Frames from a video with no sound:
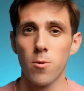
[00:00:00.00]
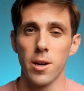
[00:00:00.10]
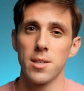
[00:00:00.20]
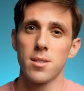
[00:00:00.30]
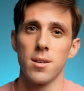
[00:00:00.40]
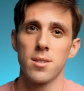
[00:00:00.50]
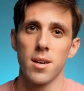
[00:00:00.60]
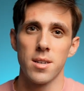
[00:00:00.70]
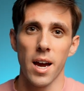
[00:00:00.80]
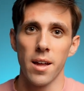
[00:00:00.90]
For instance, a
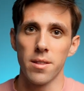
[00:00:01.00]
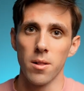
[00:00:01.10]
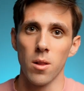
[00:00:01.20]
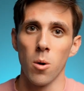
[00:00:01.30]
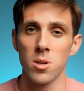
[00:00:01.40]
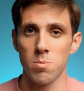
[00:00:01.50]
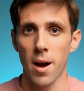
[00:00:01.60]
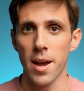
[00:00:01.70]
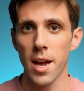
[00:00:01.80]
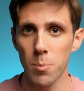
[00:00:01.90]
diet that lowers
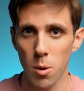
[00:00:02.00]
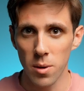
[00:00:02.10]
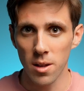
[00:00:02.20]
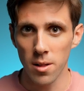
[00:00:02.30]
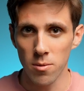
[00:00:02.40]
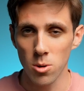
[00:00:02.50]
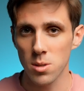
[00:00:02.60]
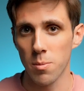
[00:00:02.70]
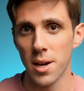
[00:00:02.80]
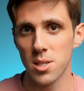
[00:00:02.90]
my ApoB
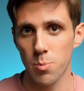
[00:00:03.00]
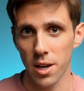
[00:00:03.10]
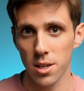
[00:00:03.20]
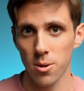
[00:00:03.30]
levels might spike